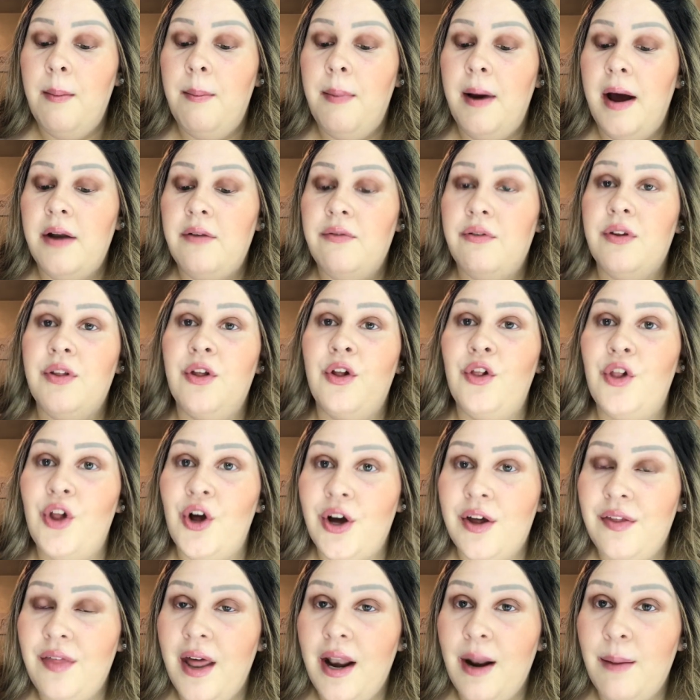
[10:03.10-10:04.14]
but for the
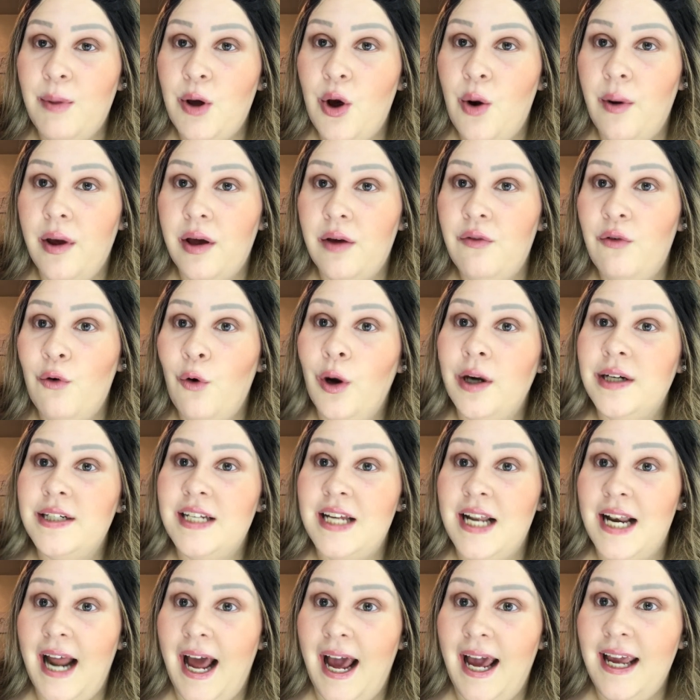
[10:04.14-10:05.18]
look that I'm going for
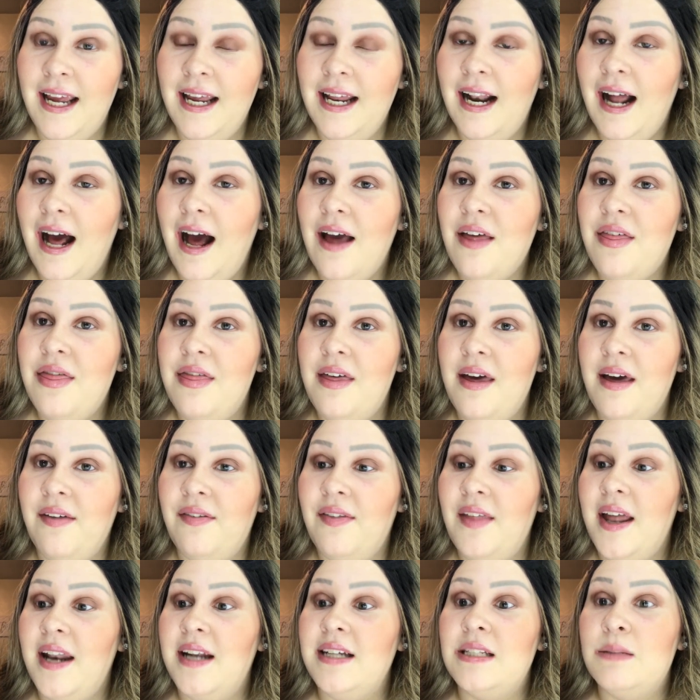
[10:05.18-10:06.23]
tonight, I
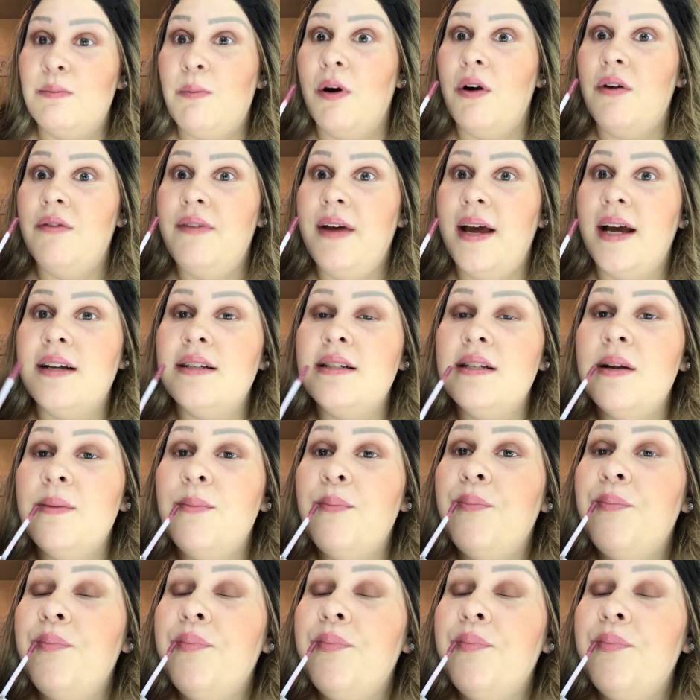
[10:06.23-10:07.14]
think that it's perfect.